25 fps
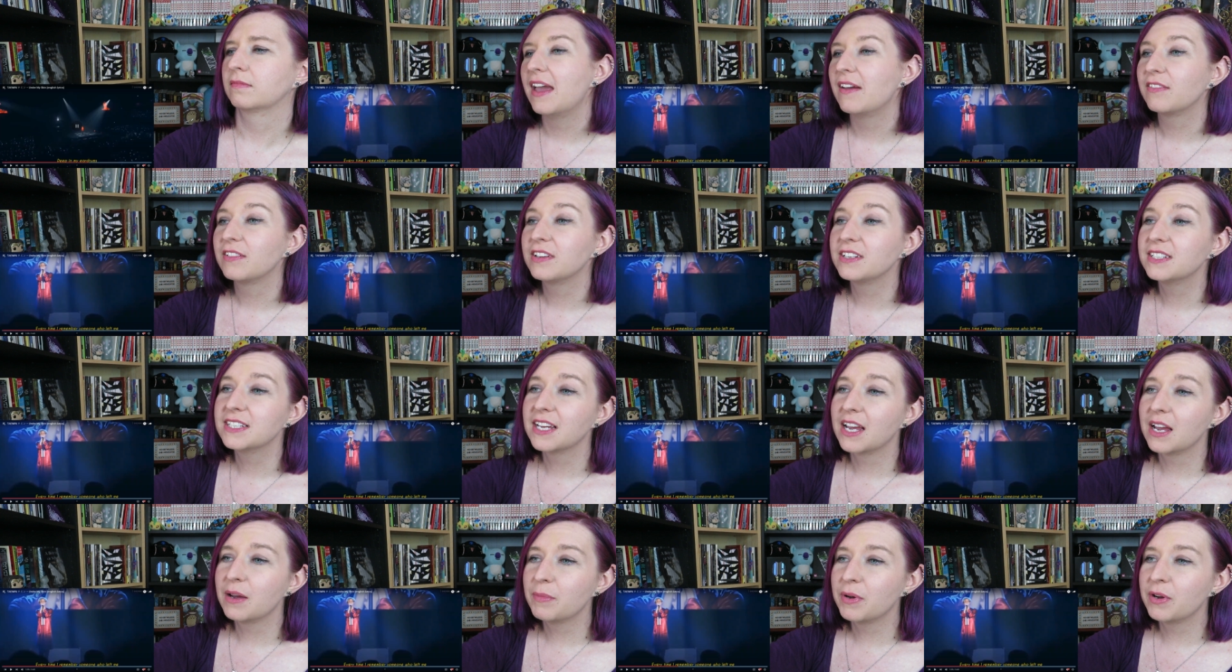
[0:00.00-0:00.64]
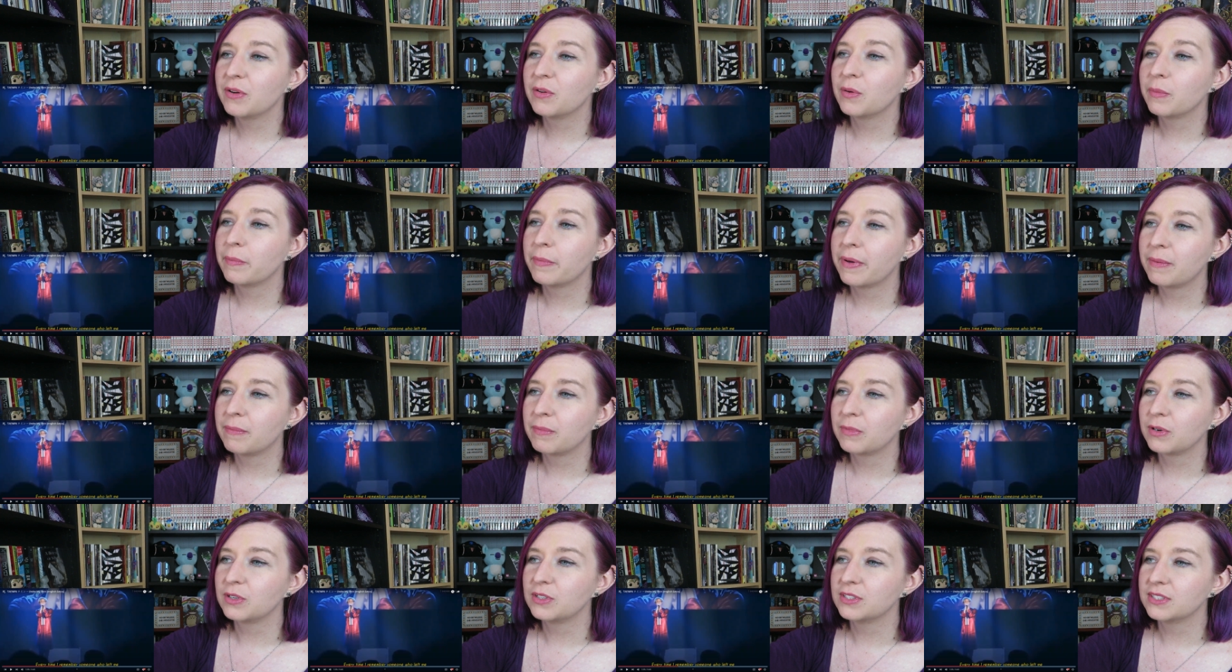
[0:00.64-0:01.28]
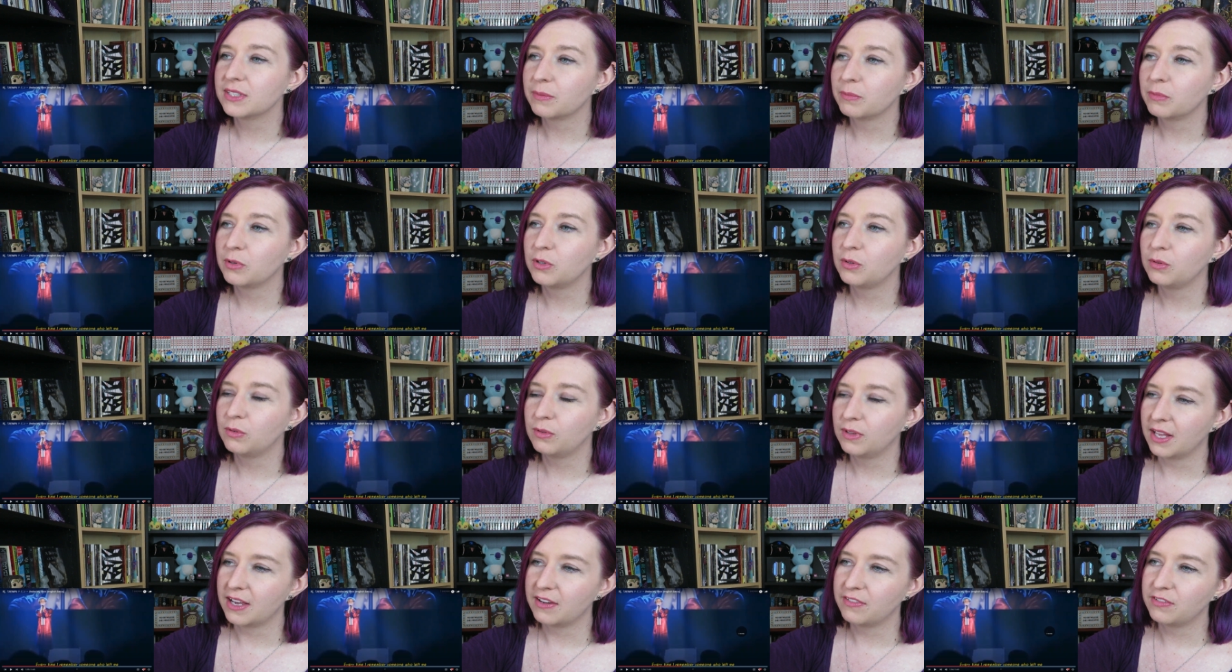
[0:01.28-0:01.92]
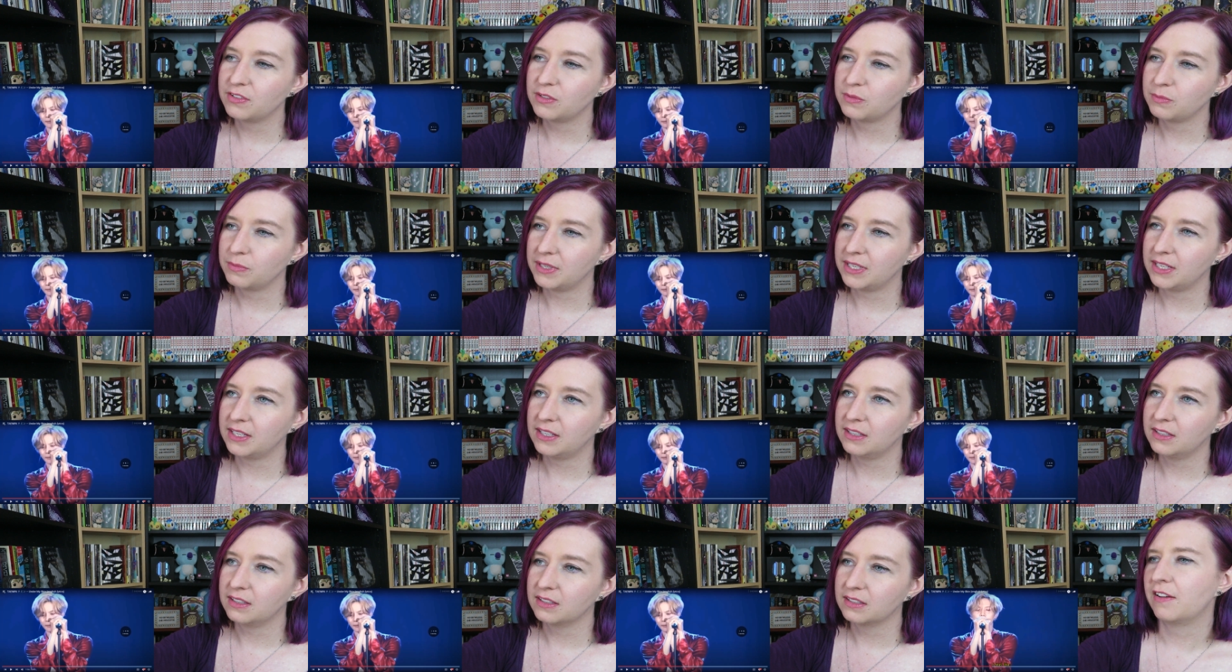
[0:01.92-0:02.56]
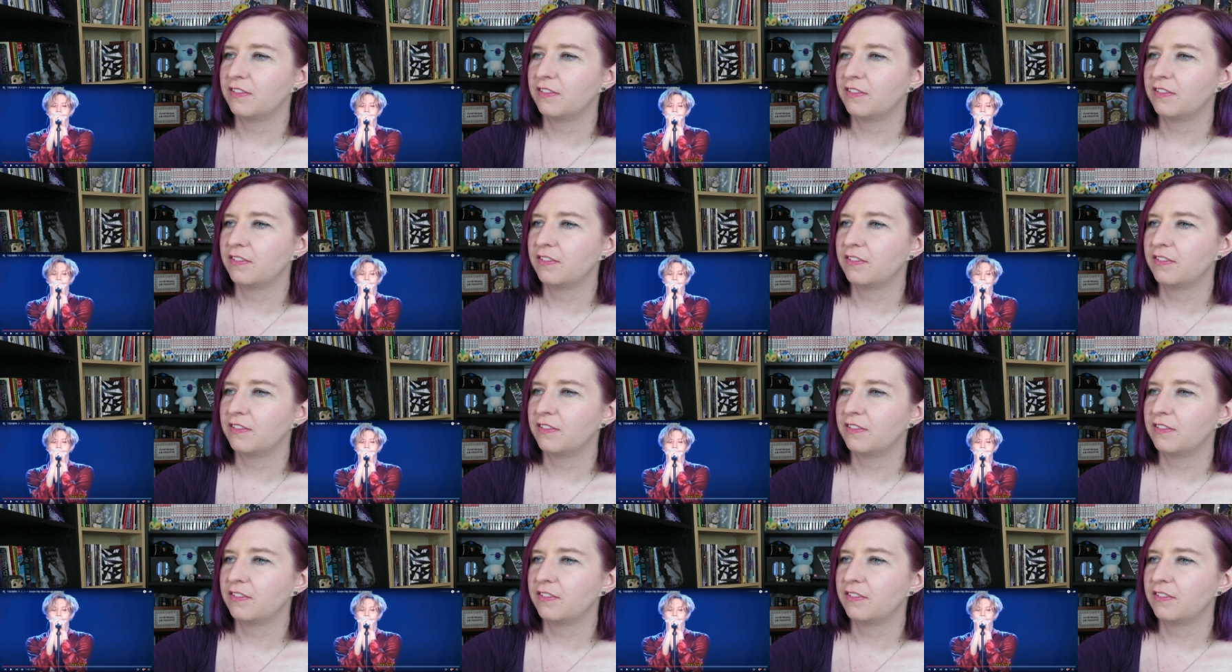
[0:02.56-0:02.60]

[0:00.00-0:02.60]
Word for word: Every time I remember someone who left me,